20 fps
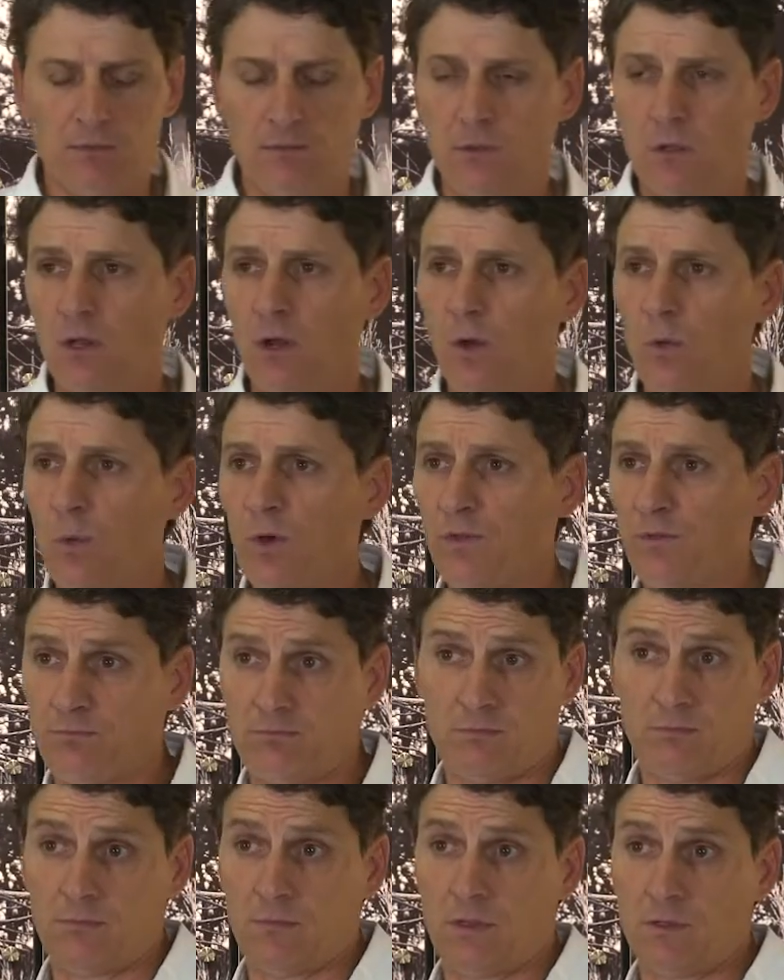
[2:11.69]
you know, with
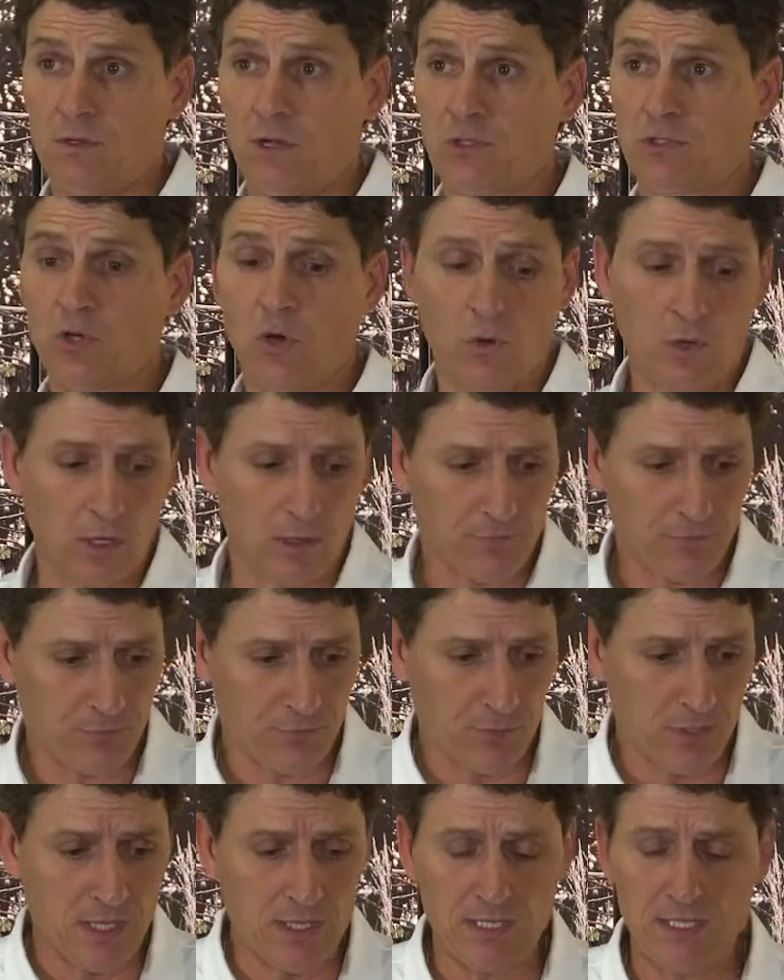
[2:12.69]
a total of
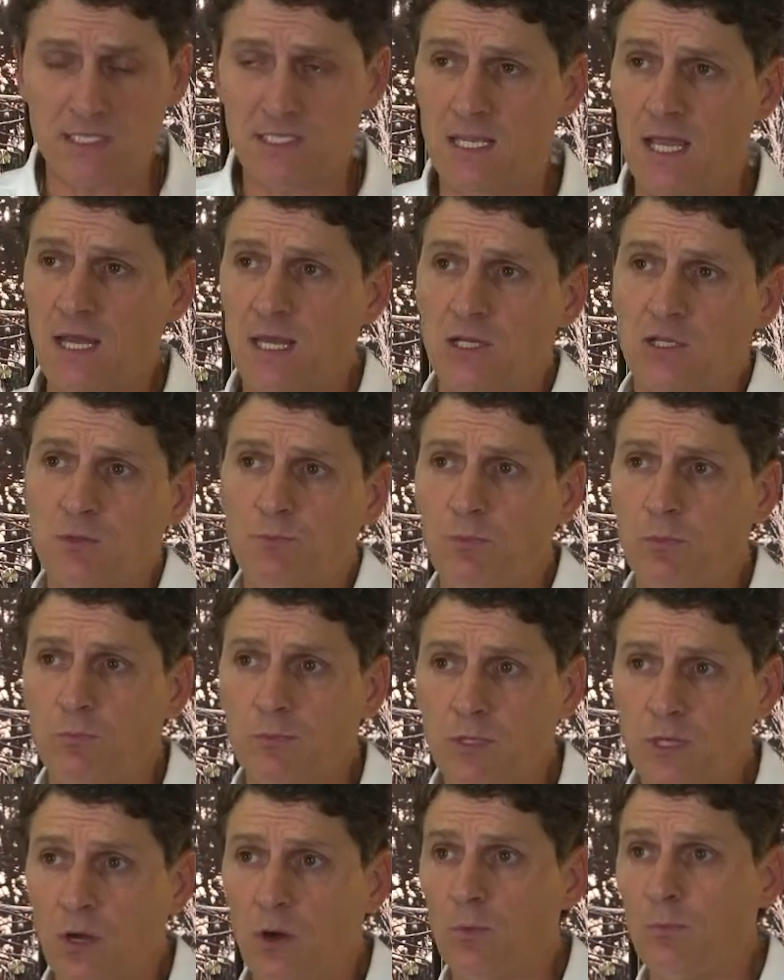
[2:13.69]
3 of these 10-inch,
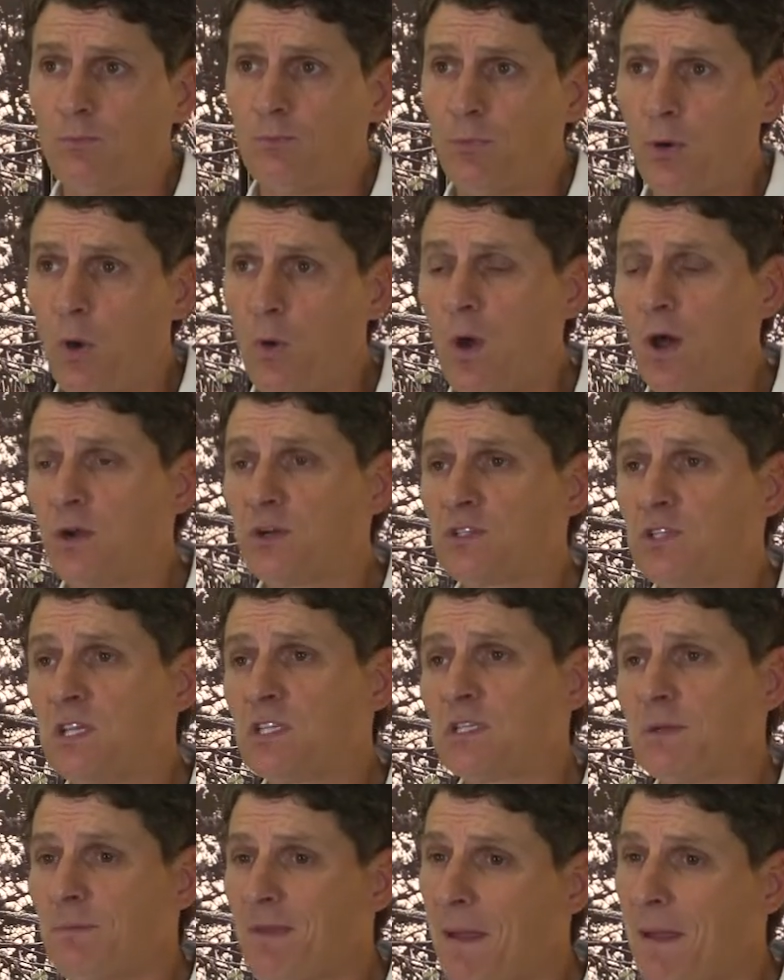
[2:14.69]
you know, Pro Hunter system.